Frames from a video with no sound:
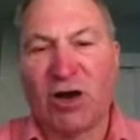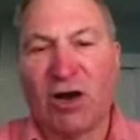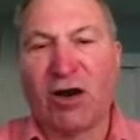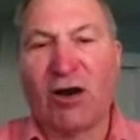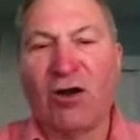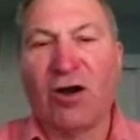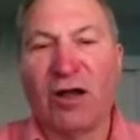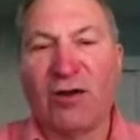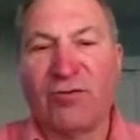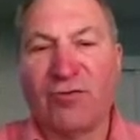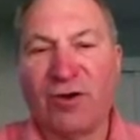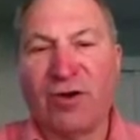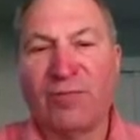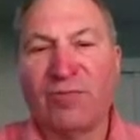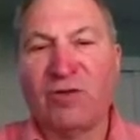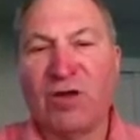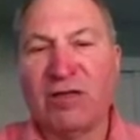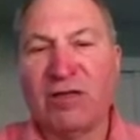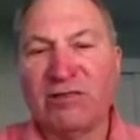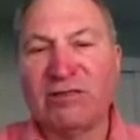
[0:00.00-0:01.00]
argon,
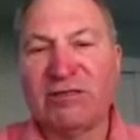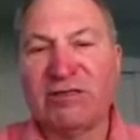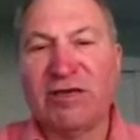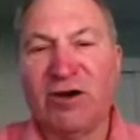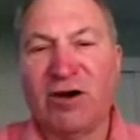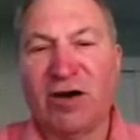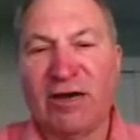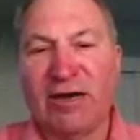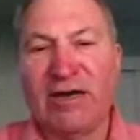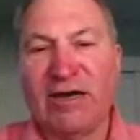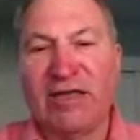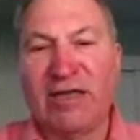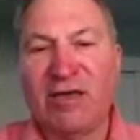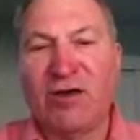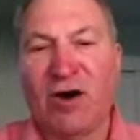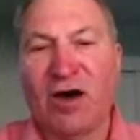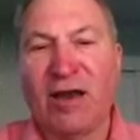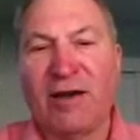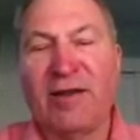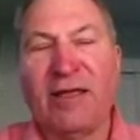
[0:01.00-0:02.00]
krypton, xenon, and
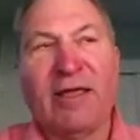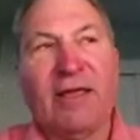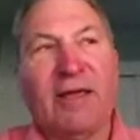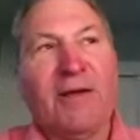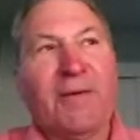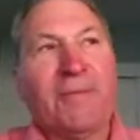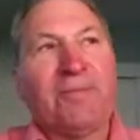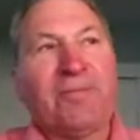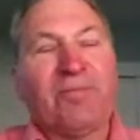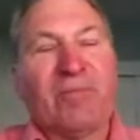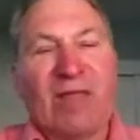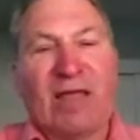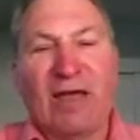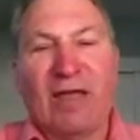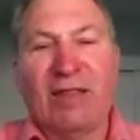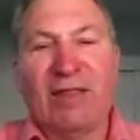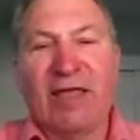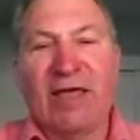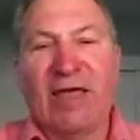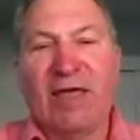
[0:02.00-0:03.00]
neon,
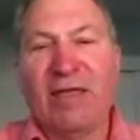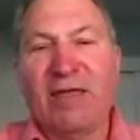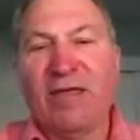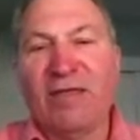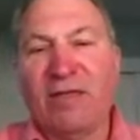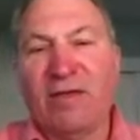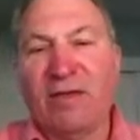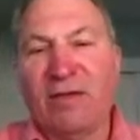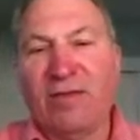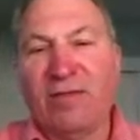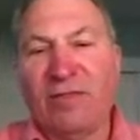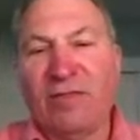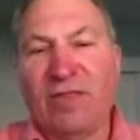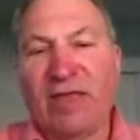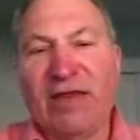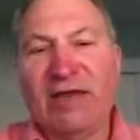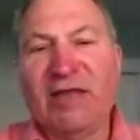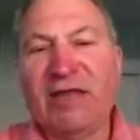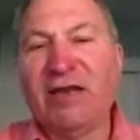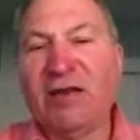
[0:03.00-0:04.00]
and they
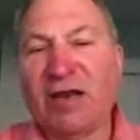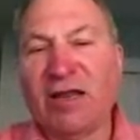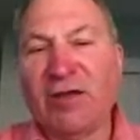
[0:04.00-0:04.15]
need